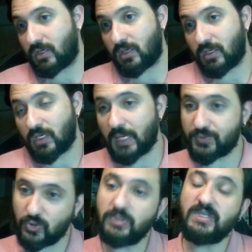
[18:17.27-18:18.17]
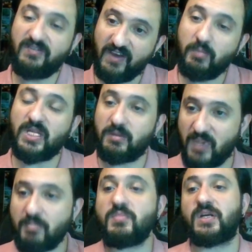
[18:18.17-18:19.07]
absolutely family
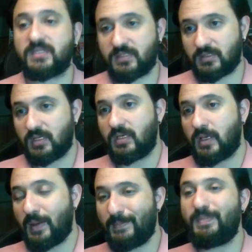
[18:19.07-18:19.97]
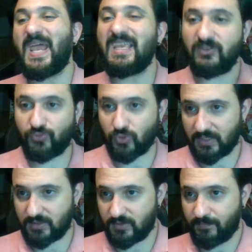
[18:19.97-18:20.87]
members paid for it.
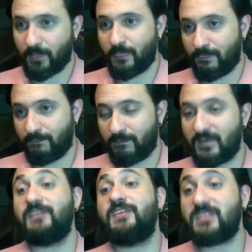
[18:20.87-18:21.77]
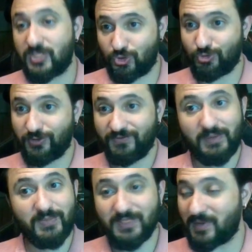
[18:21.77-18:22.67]
If it is true, family
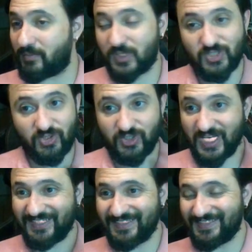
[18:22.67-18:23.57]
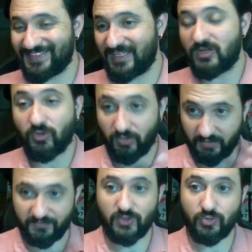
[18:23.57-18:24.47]
members rejected or
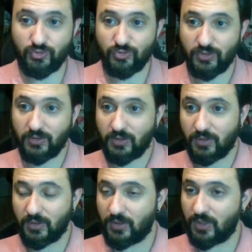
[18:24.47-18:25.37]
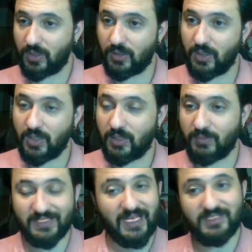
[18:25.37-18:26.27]
refused, but
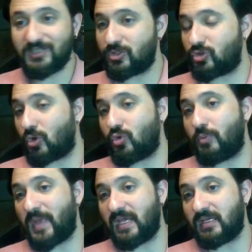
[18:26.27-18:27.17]
I didn't know who paid